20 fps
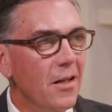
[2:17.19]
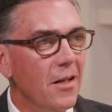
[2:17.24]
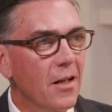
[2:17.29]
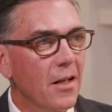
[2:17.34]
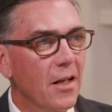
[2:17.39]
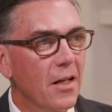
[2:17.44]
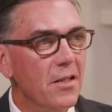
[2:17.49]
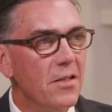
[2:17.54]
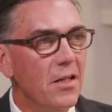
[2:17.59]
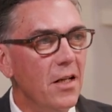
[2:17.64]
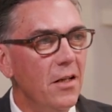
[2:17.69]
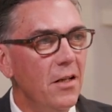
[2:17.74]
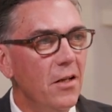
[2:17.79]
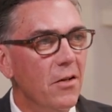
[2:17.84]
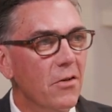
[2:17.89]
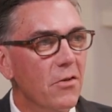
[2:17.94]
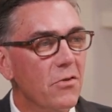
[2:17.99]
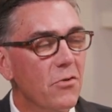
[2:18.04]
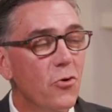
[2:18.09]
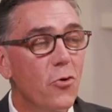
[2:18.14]
in the last 10
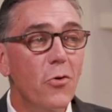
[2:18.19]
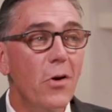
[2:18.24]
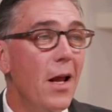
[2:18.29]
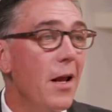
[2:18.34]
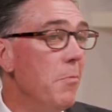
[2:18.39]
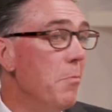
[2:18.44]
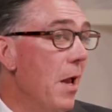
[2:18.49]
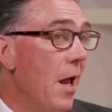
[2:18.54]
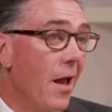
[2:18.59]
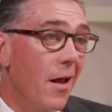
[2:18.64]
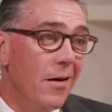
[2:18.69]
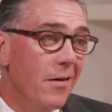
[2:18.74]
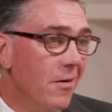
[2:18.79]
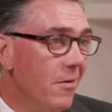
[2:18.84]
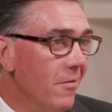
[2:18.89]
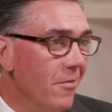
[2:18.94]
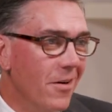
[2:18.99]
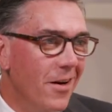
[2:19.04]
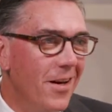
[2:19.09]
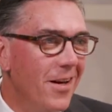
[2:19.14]
years, good and bad,
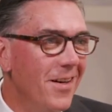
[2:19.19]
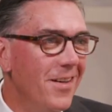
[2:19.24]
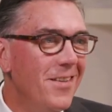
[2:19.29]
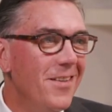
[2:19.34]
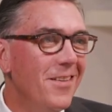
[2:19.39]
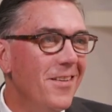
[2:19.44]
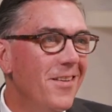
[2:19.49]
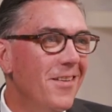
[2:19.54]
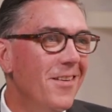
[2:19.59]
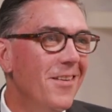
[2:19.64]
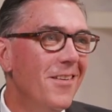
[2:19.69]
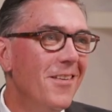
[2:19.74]
right?